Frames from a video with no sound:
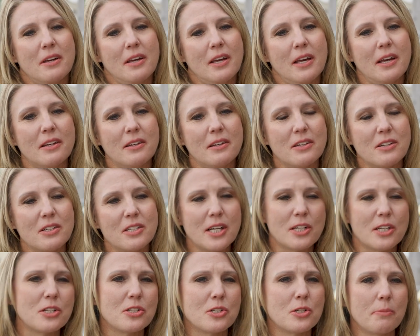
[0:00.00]
and
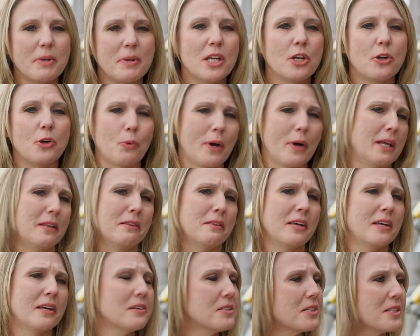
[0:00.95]
such so many great
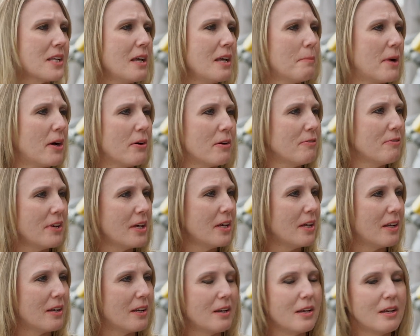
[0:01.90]
things came out of
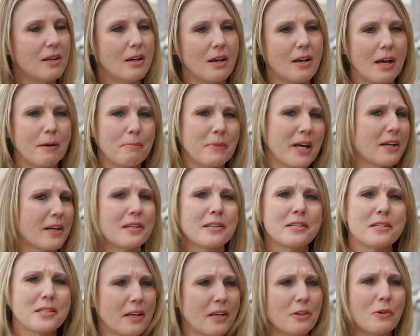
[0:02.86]
it. I'm not
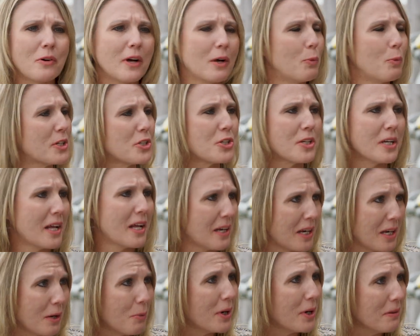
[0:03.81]
going to tell you I wish it on
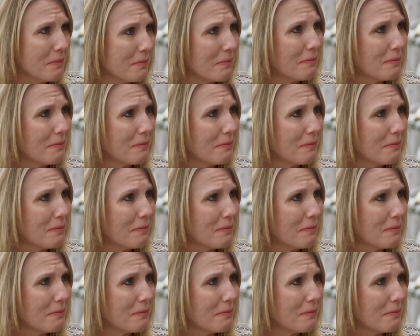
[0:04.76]
anyone. No.